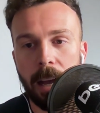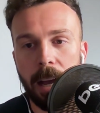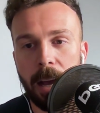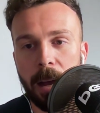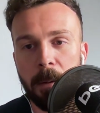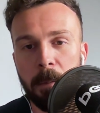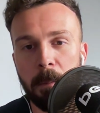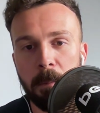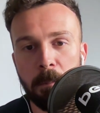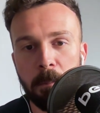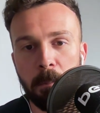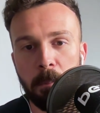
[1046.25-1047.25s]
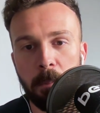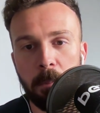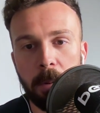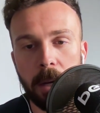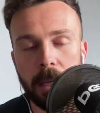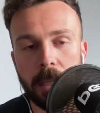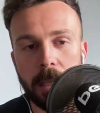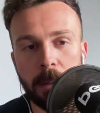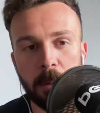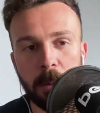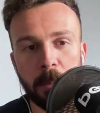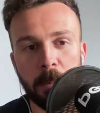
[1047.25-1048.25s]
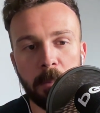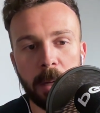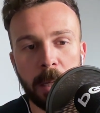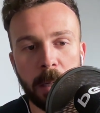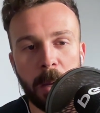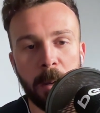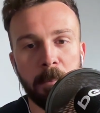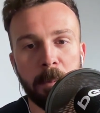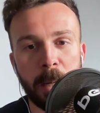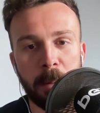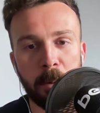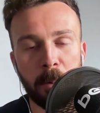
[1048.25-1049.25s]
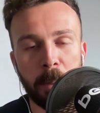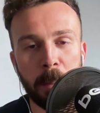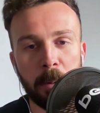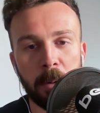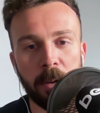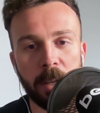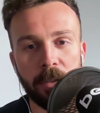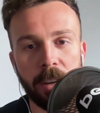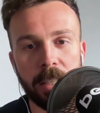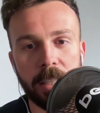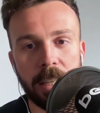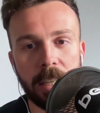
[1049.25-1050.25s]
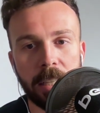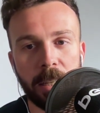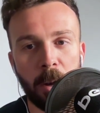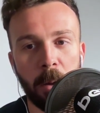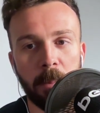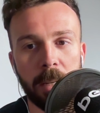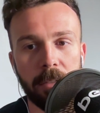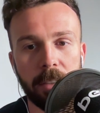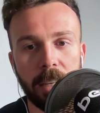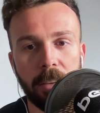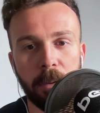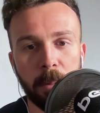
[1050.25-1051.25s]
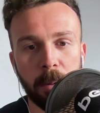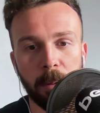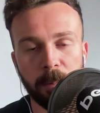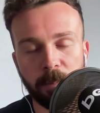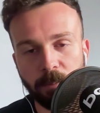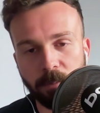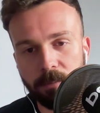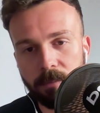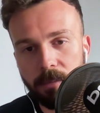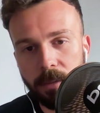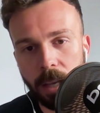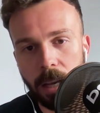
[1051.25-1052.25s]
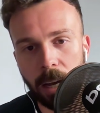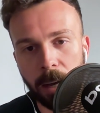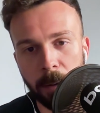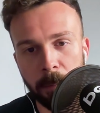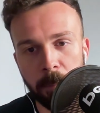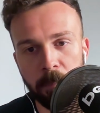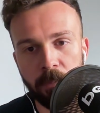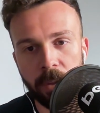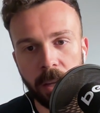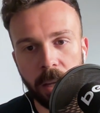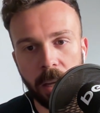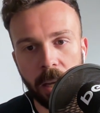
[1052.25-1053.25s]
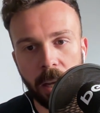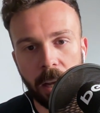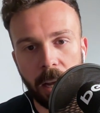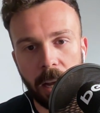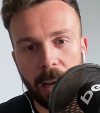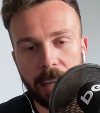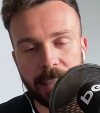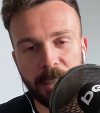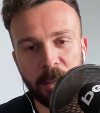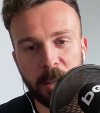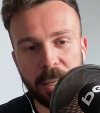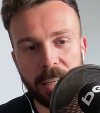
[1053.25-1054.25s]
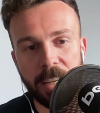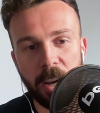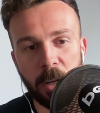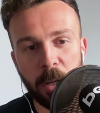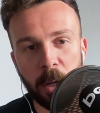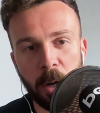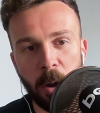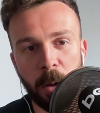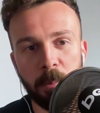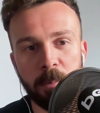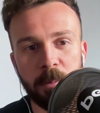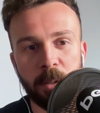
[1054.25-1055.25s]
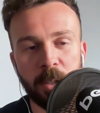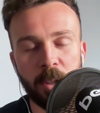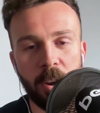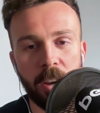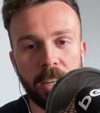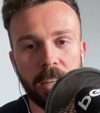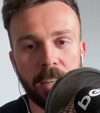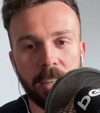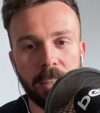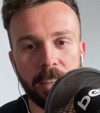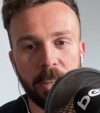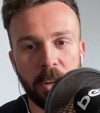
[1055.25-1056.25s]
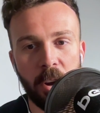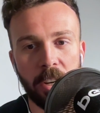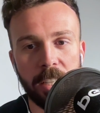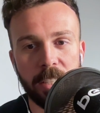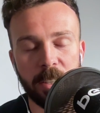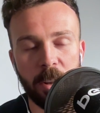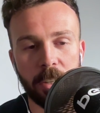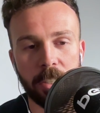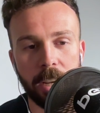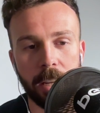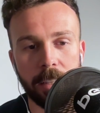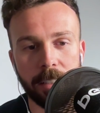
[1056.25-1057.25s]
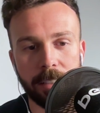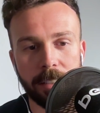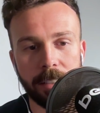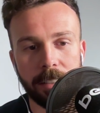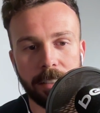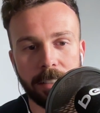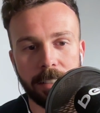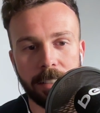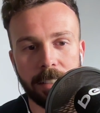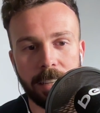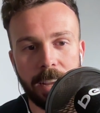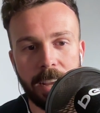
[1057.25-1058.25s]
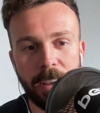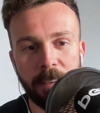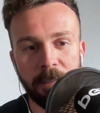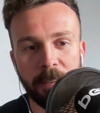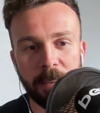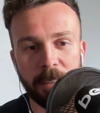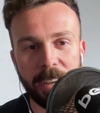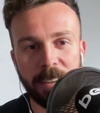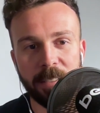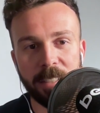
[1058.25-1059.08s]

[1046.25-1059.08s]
But it seems many more people were interested in Klopp leaving Liverpool. And did you see Jurgen Klopp starting an Arne Slot chant at Anfield after